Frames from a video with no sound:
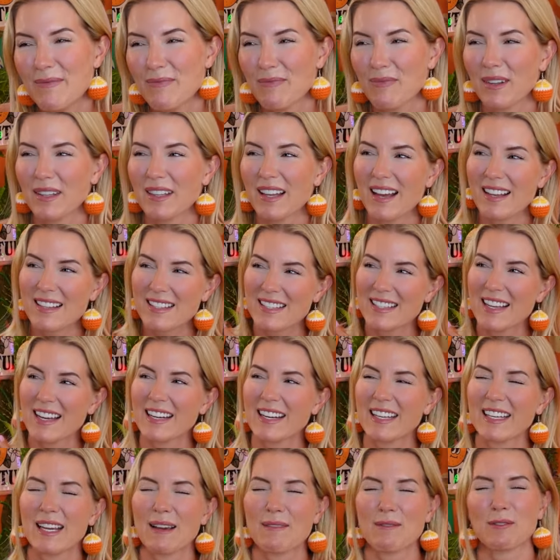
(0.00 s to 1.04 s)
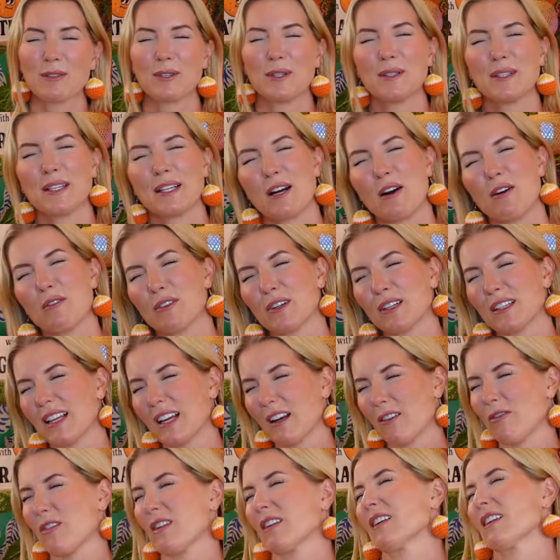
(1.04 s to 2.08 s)
But last night I kept rolling over and
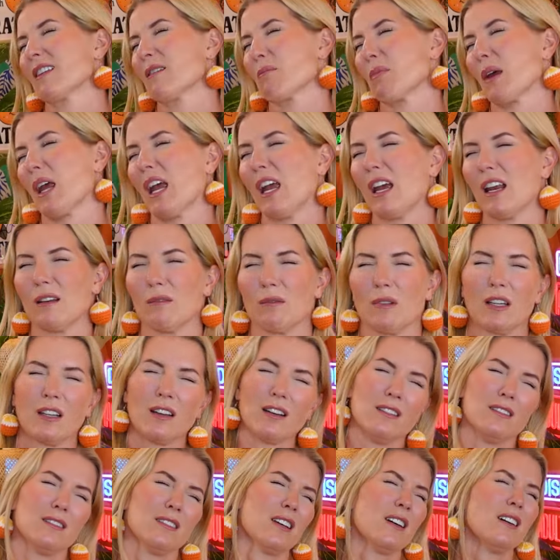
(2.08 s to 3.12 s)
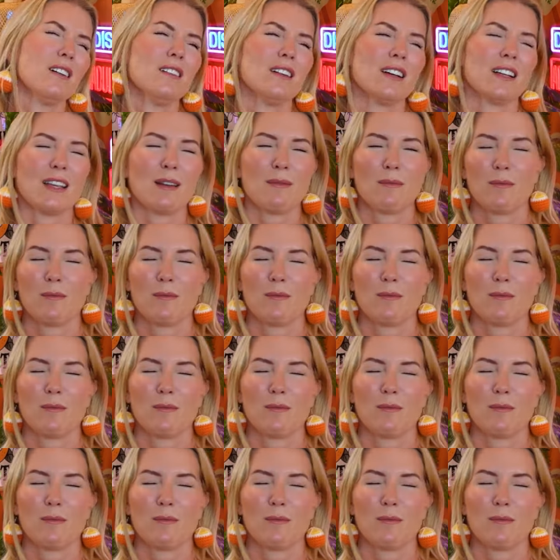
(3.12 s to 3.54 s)
like feeling the pain. I'm like, oh no,